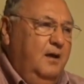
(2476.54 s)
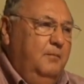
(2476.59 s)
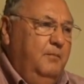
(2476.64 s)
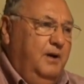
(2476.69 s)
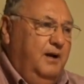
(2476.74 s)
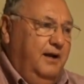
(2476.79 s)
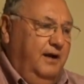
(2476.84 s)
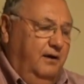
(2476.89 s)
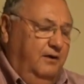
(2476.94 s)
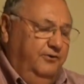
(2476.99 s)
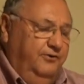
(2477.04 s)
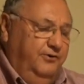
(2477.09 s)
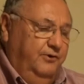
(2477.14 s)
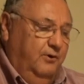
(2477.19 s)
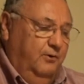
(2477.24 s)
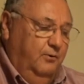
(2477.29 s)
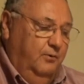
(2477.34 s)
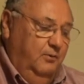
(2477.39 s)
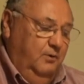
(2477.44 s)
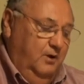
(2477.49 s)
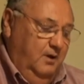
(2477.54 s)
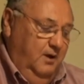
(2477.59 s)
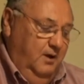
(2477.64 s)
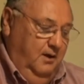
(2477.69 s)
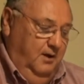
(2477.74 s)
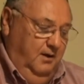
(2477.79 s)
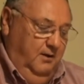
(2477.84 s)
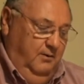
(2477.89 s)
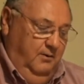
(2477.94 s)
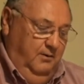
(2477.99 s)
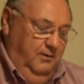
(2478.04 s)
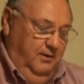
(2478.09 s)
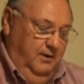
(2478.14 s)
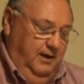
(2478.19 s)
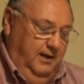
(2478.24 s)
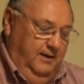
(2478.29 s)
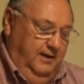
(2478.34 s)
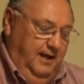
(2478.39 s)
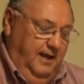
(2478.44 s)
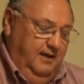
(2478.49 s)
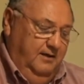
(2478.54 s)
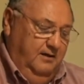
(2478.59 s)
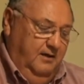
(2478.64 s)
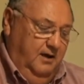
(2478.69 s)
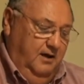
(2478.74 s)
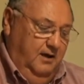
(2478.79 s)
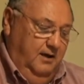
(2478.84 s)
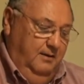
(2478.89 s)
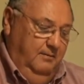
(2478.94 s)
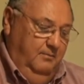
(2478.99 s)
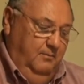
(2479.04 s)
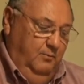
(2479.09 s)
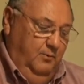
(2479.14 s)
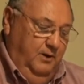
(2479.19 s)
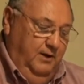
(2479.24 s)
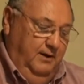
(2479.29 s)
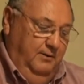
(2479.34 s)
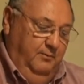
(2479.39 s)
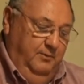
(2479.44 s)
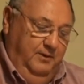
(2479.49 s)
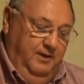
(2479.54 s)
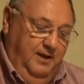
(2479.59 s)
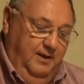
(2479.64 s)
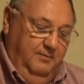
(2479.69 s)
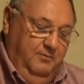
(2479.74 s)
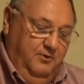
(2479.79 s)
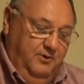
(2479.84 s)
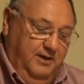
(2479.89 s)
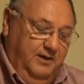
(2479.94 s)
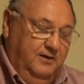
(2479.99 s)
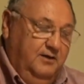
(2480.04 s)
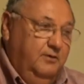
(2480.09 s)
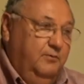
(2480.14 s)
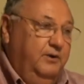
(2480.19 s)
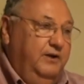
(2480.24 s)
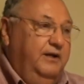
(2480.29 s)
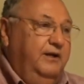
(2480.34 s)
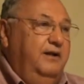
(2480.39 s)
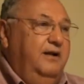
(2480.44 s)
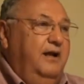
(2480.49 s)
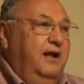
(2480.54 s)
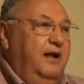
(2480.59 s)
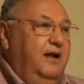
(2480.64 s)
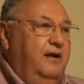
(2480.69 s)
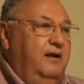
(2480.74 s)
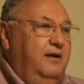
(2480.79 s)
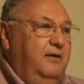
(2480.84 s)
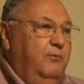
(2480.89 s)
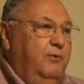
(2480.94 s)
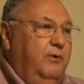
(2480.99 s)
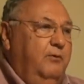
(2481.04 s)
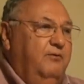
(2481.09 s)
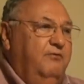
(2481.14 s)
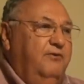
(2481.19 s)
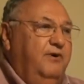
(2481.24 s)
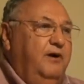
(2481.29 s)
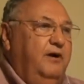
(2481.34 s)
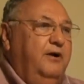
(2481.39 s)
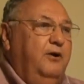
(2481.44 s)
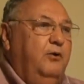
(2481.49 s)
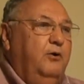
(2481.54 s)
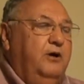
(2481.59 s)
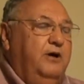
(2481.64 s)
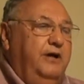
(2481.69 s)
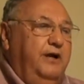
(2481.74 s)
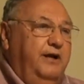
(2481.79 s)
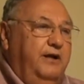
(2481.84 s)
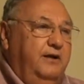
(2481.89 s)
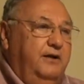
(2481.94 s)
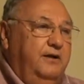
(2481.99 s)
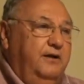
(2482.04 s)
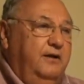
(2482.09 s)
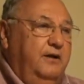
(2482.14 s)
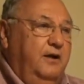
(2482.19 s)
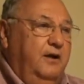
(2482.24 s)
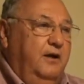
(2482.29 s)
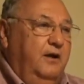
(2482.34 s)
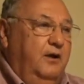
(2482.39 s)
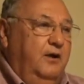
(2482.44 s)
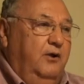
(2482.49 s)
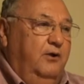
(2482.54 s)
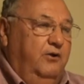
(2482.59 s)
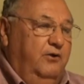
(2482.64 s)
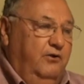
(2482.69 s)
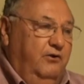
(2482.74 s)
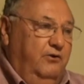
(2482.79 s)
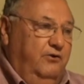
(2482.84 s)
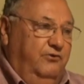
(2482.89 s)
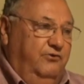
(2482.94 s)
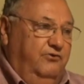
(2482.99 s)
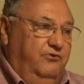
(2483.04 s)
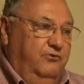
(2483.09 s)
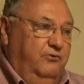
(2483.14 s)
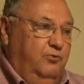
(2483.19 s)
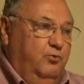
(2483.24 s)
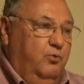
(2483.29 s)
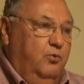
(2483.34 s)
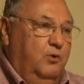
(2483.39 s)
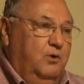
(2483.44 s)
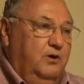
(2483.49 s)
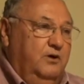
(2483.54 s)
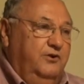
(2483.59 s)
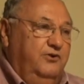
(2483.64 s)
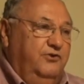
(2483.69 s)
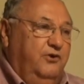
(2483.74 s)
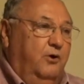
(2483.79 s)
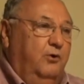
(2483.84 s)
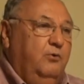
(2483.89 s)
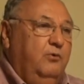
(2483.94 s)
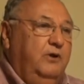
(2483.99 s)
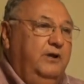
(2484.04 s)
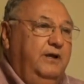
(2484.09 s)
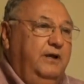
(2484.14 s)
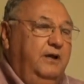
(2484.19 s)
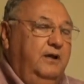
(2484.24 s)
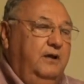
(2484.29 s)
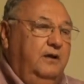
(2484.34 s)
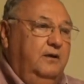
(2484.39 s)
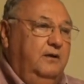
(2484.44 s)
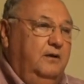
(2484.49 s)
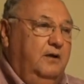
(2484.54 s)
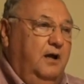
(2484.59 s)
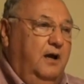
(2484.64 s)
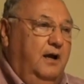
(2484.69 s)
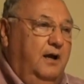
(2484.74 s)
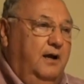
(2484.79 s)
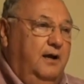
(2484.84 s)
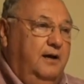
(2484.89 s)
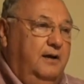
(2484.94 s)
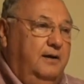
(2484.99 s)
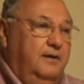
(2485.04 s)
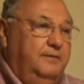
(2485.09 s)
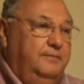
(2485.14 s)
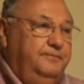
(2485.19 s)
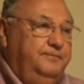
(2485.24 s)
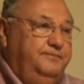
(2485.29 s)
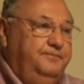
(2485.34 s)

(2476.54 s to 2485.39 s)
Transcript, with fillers: but I also at that time when I became director, we didn't. We were very oriented towards only uh,